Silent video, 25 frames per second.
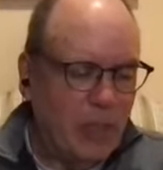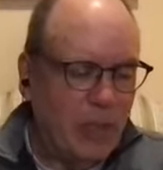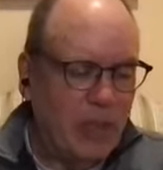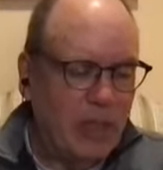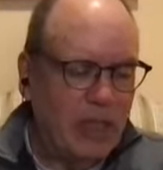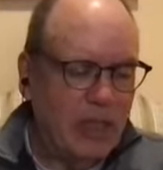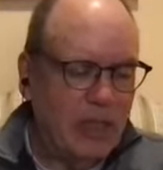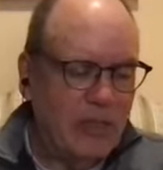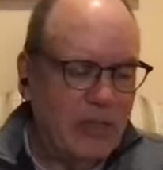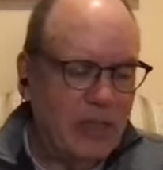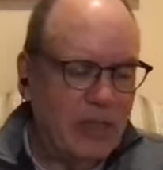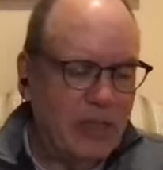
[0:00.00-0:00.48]

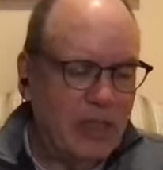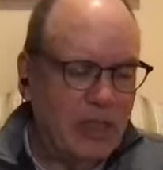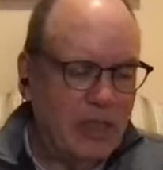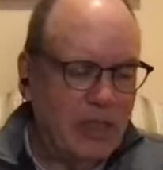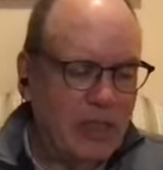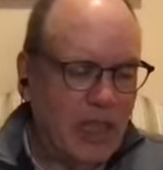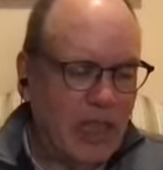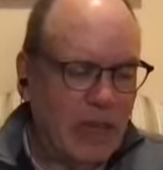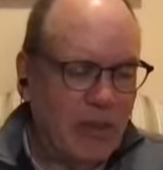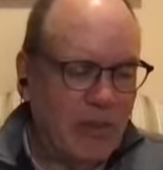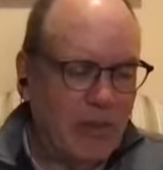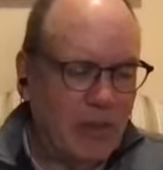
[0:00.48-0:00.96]
many of these
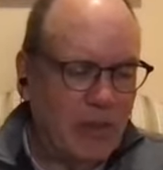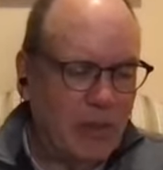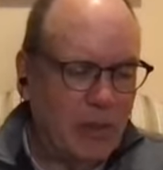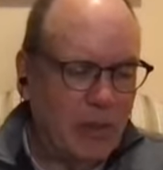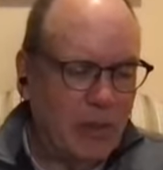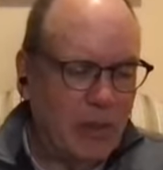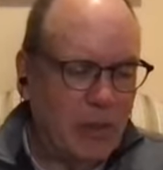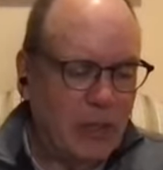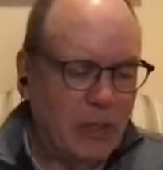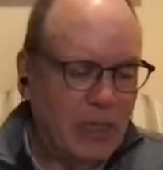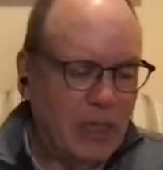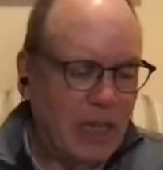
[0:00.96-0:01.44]
after the
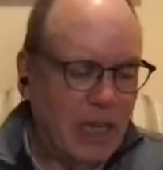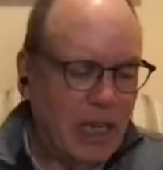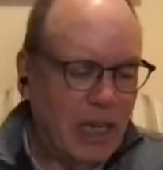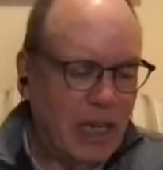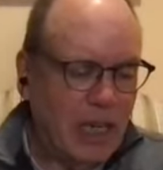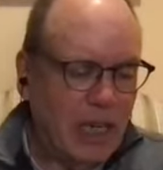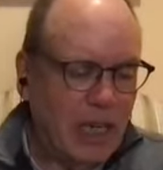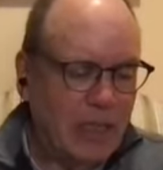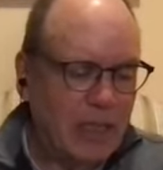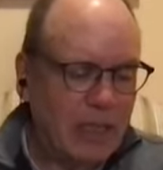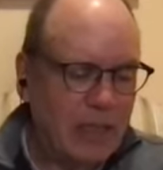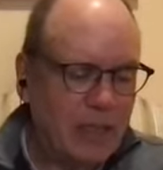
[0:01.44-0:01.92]
Buddha died.